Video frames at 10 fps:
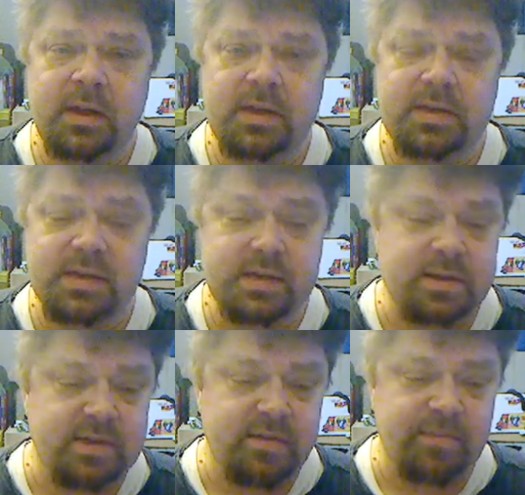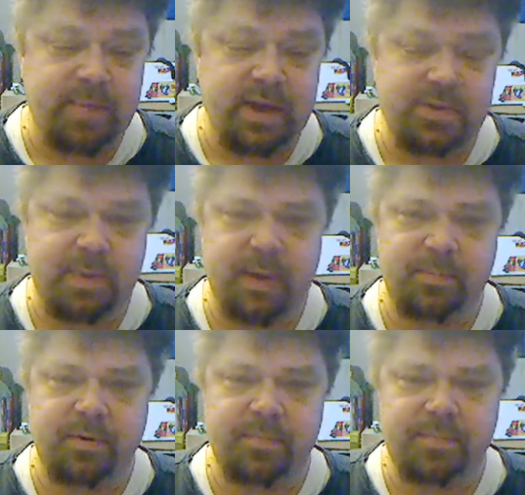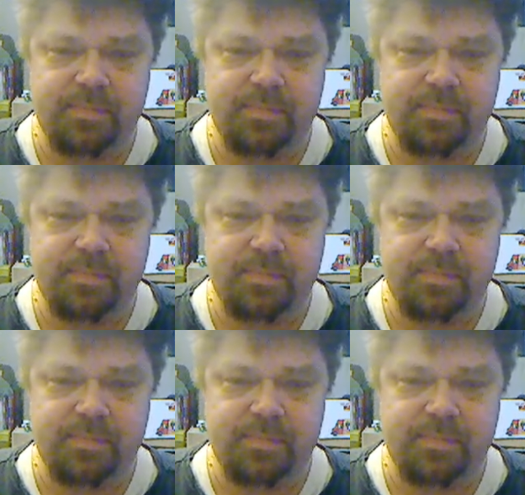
a 6 to 7 page paper.